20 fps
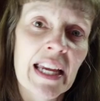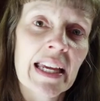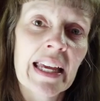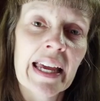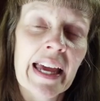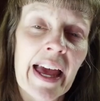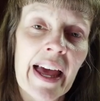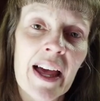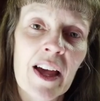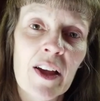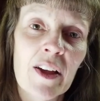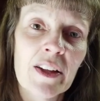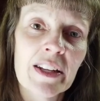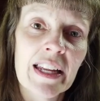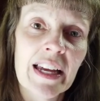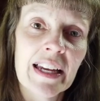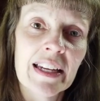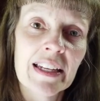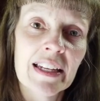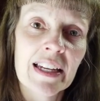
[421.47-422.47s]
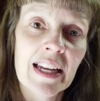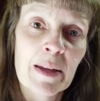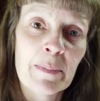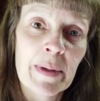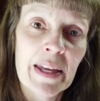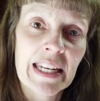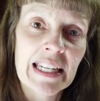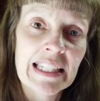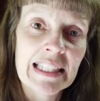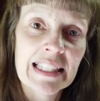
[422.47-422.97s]
taking out, I
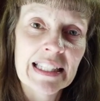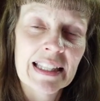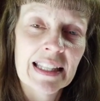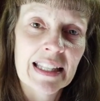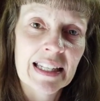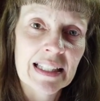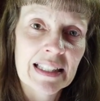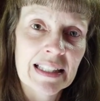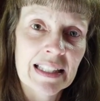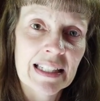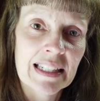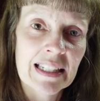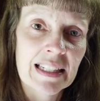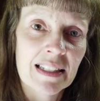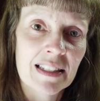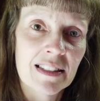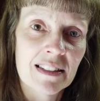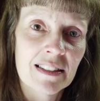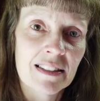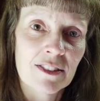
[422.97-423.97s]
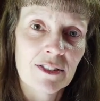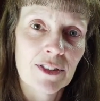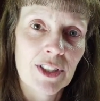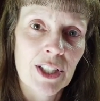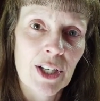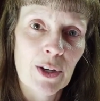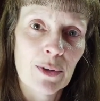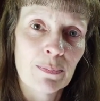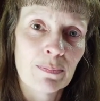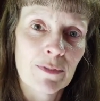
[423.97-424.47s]
bet he didn't think that his
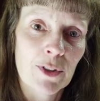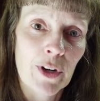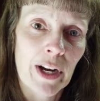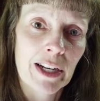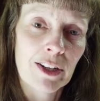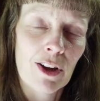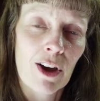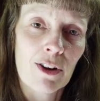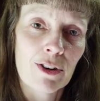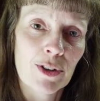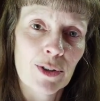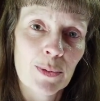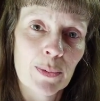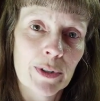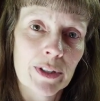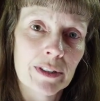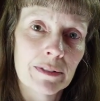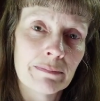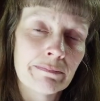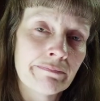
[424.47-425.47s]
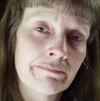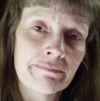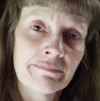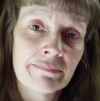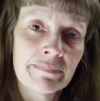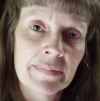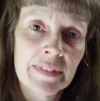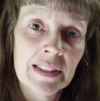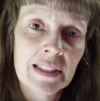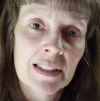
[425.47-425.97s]
granddaughter would
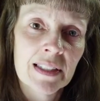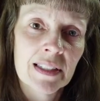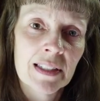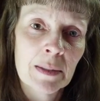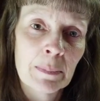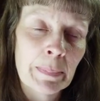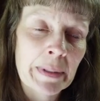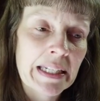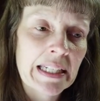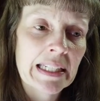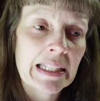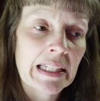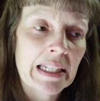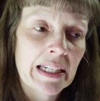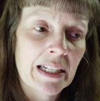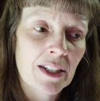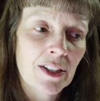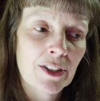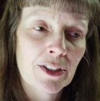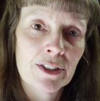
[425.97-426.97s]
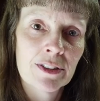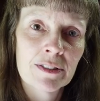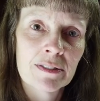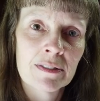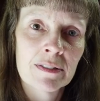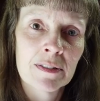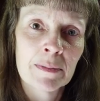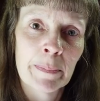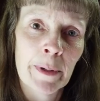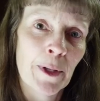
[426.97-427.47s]
be in here
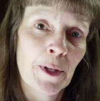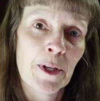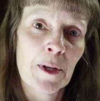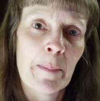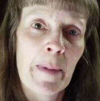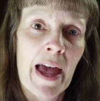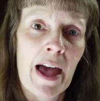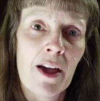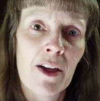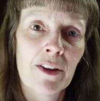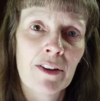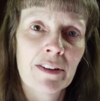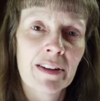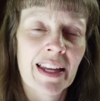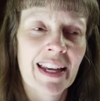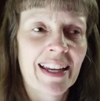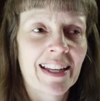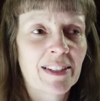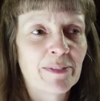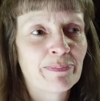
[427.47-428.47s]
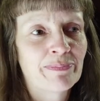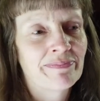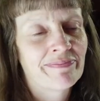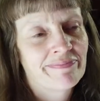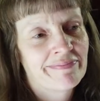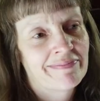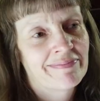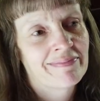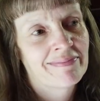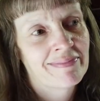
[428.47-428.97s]
pulling them out. And
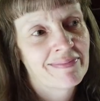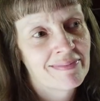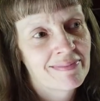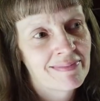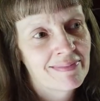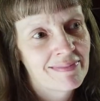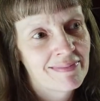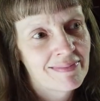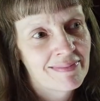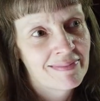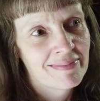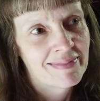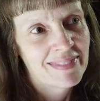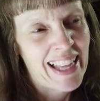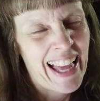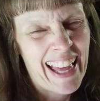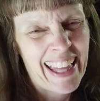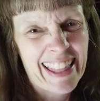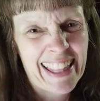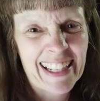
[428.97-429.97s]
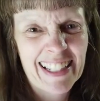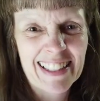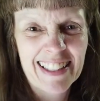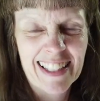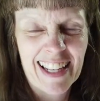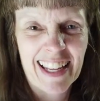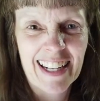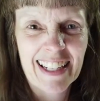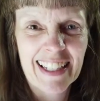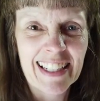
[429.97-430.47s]
I think it's
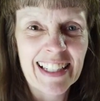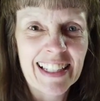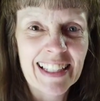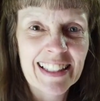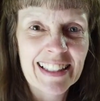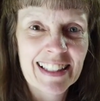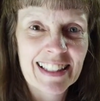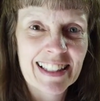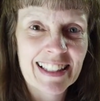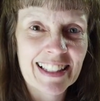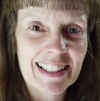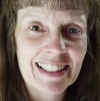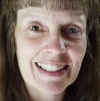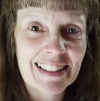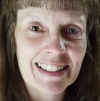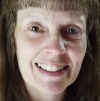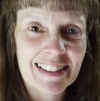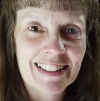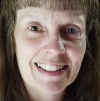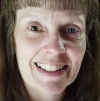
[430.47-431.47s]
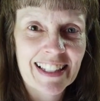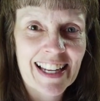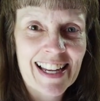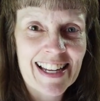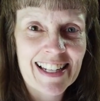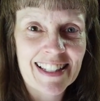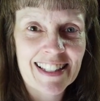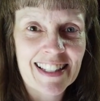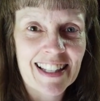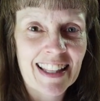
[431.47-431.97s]
kind of neat that
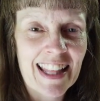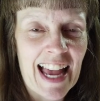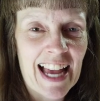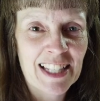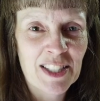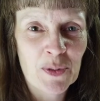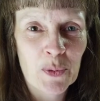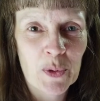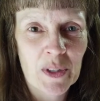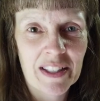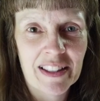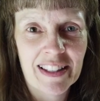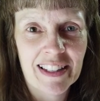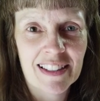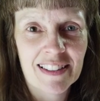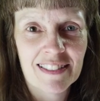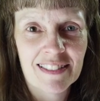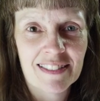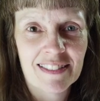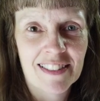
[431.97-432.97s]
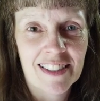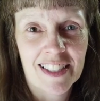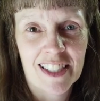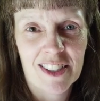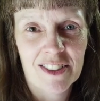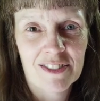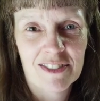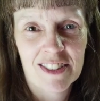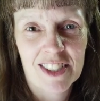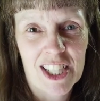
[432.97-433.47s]
he's the last one that
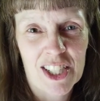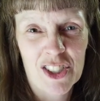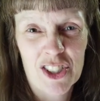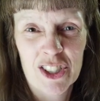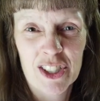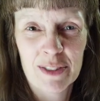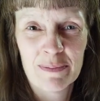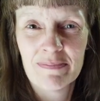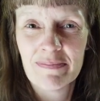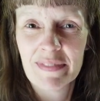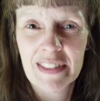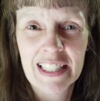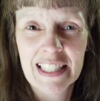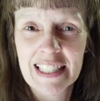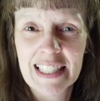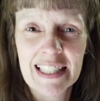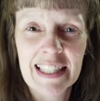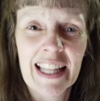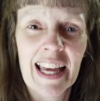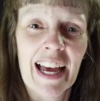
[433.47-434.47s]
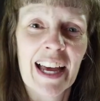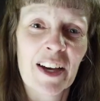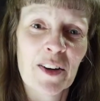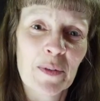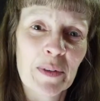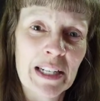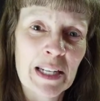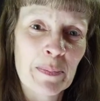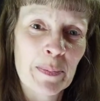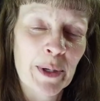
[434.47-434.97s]
touched them, that did that
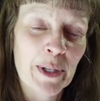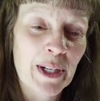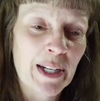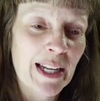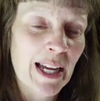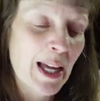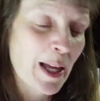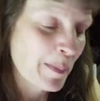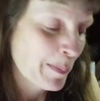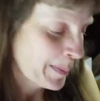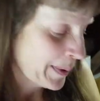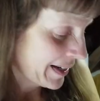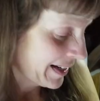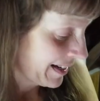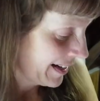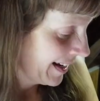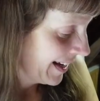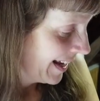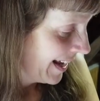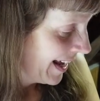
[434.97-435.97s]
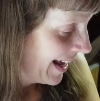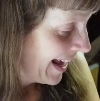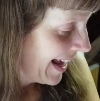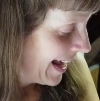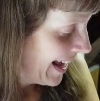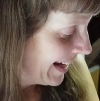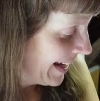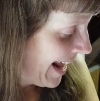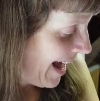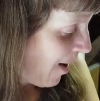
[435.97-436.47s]
when he put it up, and
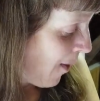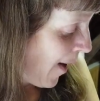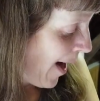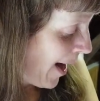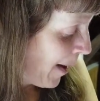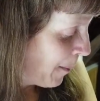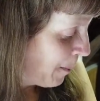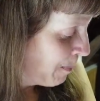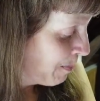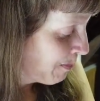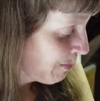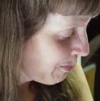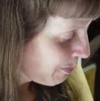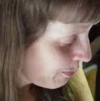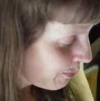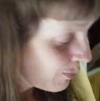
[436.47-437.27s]
now I'm